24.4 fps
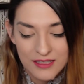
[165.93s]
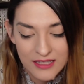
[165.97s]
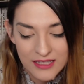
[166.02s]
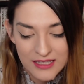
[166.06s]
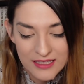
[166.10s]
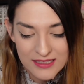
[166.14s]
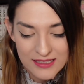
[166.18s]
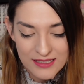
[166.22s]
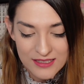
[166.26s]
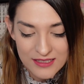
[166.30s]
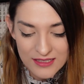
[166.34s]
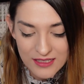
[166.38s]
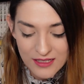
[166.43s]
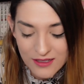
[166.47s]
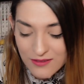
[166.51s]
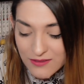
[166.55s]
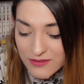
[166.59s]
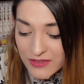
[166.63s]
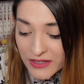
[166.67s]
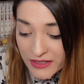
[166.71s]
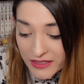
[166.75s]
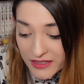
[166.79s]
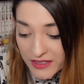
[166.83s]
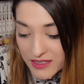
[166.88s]
It's a
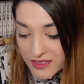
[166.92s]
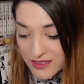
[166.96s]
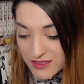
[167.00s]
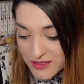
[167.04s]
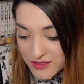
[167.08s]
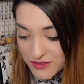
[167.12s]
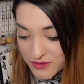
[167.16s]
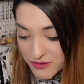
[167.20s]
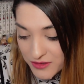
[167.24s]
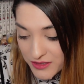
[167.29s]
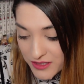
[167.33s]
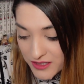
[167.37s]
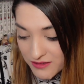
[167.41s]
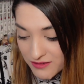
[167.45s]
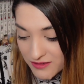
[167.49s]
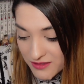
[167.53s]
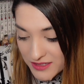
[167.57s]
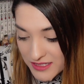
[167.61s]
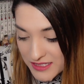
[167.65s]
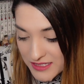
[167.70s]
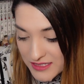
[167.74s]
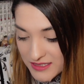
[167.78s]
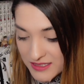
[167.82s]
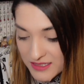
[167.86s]
very good story,
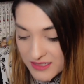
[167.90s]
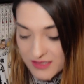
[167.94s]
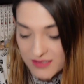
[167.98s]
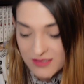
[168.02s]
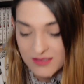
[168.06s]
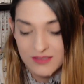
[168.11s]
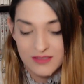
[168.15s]
honestly.